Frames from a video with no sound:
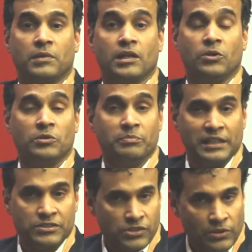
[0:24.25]

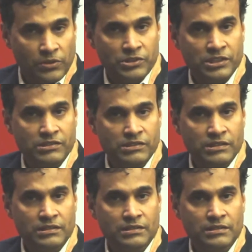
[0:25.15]
cloud-based solutions.